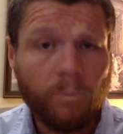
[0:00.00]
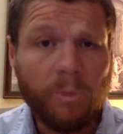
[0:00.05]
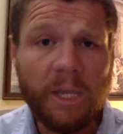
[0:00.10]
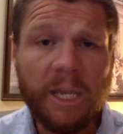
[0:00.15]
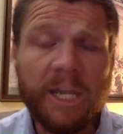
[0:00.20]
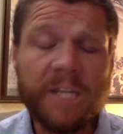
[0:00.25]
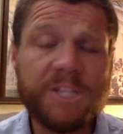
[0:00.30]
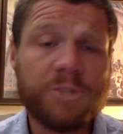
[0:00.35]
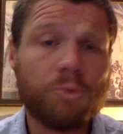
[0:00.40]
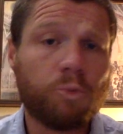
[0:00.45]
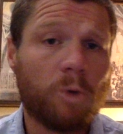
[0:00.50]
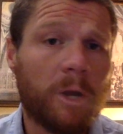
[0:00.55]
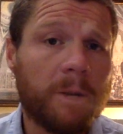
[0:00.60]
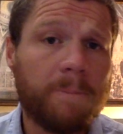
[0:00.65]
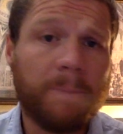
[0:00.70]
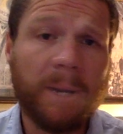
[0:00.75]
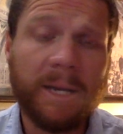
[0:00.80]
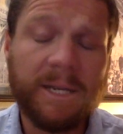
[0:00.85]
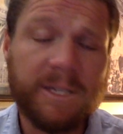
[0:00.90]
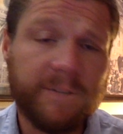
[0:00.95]
It's run
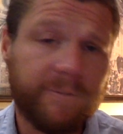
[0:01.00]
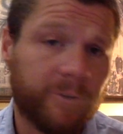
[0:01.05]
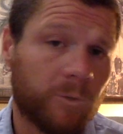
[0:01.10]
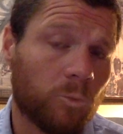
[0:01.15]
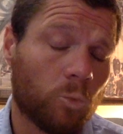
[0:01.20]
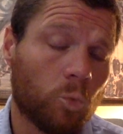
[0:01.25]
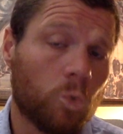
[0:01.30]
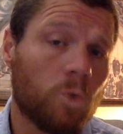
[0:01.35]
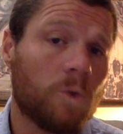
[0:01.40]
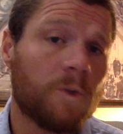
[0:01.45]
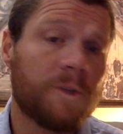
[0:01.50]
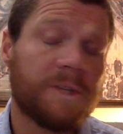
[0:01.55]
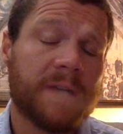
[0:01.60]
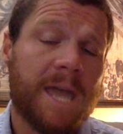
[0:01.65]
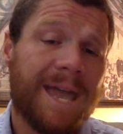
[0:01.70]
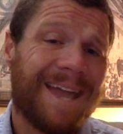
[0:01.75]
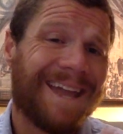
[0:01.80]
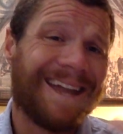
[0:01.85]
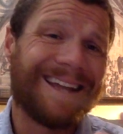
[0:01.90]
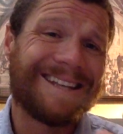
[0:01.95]
by different rules,
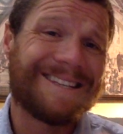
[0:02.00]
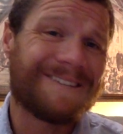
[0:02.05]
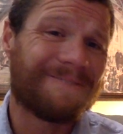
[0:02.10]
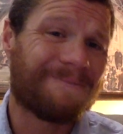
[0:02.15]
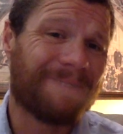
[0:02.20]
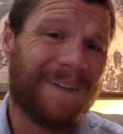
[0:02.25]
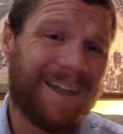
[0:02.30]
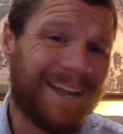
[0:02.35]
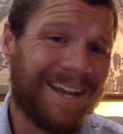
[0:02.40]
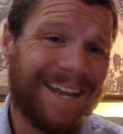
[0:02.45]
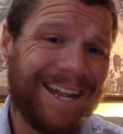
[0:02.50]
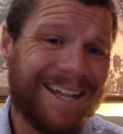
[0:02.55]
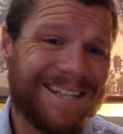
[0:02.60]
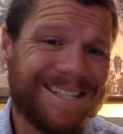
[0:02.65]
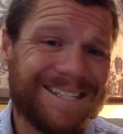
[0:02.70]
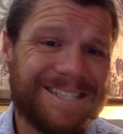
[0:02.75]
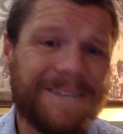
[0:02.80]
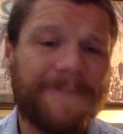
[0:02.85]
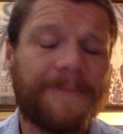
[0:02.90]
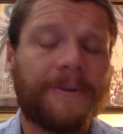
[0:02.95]
it's
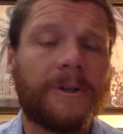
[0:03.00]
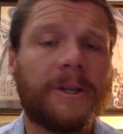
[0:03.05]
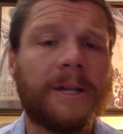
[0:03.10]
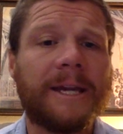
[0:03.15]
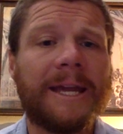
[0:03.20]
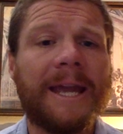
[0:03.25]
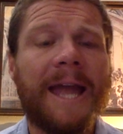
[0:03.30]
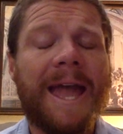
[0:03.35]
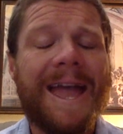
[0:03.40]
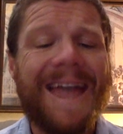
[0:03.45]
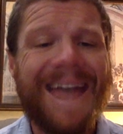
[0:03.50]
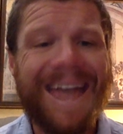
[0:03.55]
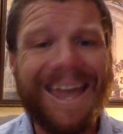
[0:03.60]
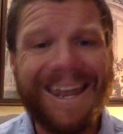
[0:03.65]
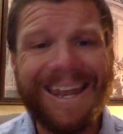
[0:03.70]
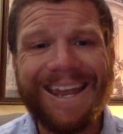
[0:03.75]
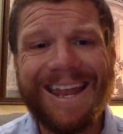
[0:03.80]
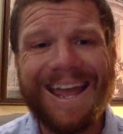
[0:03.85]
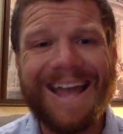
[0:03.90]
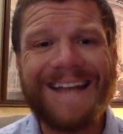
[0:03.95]
financed differently, and
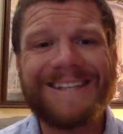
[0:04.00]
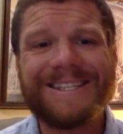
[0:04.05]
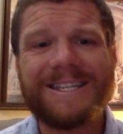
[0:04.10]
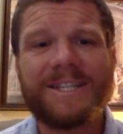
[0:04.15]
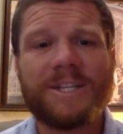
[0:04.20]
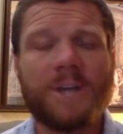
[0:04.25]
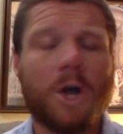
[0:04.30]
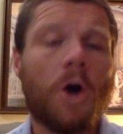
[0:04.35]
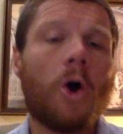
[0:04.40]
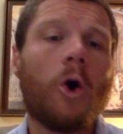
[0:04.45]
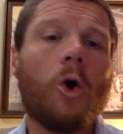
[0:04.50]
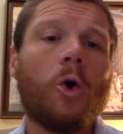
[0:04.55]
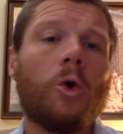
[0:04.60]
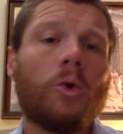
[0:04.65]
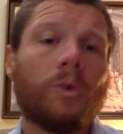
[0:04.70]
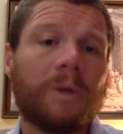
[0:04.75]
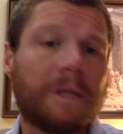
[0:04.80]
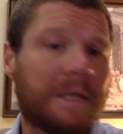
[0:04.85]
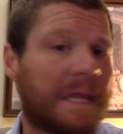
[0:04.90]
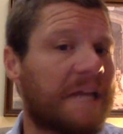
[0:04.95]
it has its
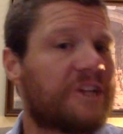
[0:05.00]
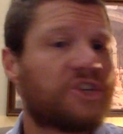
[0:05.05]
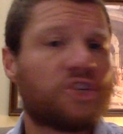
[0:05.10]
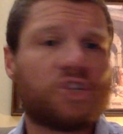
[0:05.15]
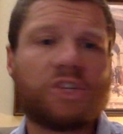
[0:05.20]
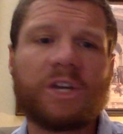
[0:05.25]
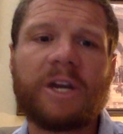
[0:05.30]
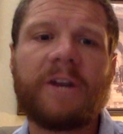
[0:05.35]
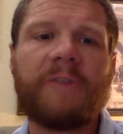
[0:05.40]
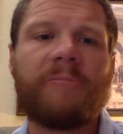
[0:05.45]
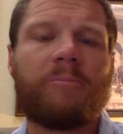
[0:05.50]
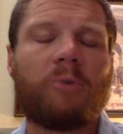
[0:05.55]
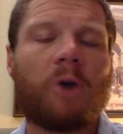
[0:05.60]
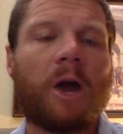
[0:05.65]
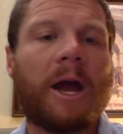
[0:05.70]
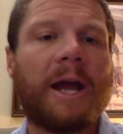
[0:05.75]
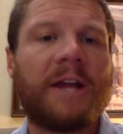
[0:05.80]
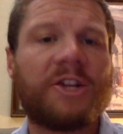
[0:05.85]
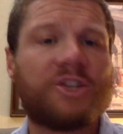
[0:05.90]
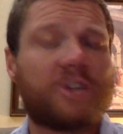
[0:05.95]
own legislative
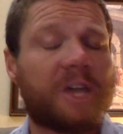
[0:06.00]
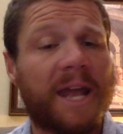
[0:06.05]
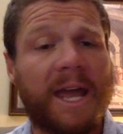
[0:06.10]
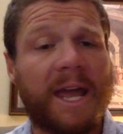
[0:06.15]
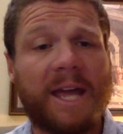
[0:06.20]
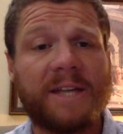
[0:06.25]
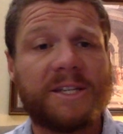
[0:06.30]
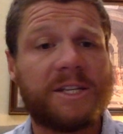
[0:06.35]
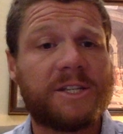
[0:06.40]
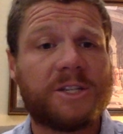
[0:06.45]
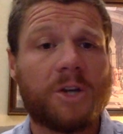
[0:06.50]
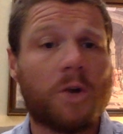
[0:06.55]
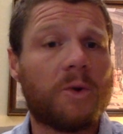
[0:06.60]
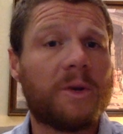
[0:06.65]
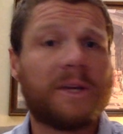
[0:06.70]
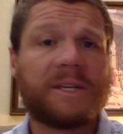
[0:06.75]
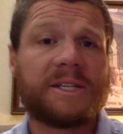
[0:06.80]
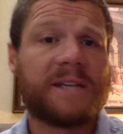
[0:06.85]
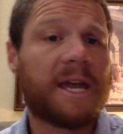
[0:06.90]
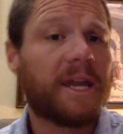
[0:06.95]
branch, and it has its own
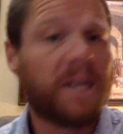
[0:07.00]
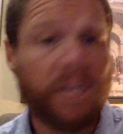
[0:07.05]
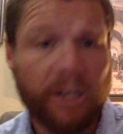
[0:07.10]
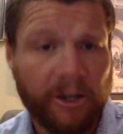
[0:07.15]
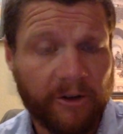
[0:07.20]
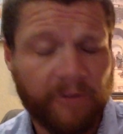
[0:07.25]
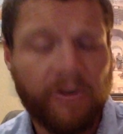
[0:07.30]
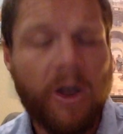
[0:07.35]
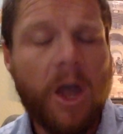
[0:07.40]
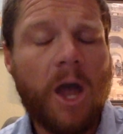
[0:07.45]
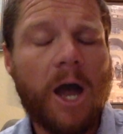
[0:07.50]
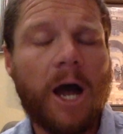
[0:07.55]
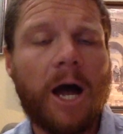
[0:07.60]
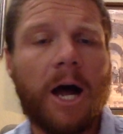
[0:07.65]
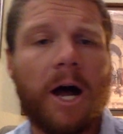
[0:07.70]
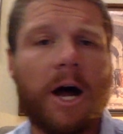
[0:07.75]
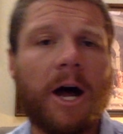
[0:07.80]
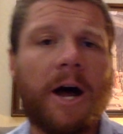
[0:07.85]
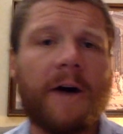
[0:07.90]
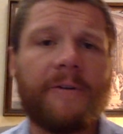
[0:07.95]
executive
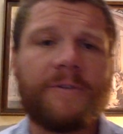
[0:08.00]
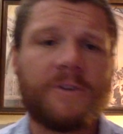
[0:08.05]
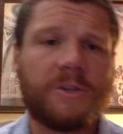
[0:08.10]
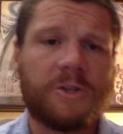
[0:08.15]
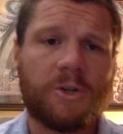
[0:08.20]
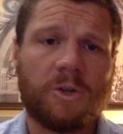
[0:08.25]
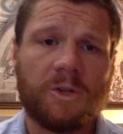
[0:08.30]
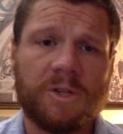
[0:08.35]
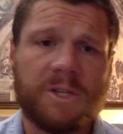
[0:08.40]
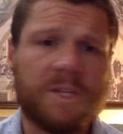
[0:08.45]
officers.